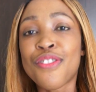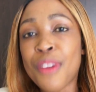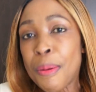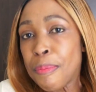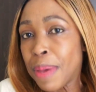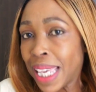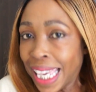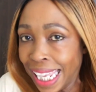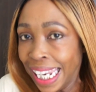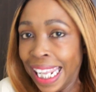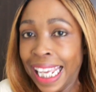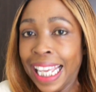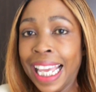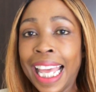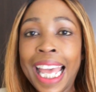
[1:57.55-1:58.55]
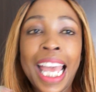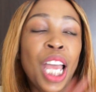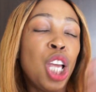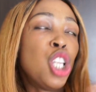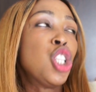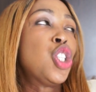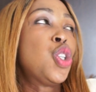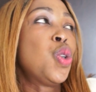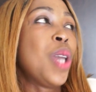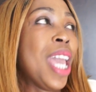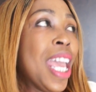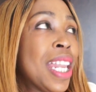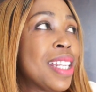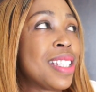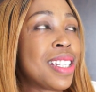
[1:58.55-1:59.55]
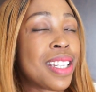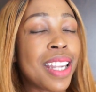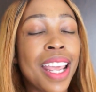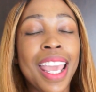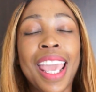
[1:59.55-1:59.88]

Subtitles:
from beginning to end.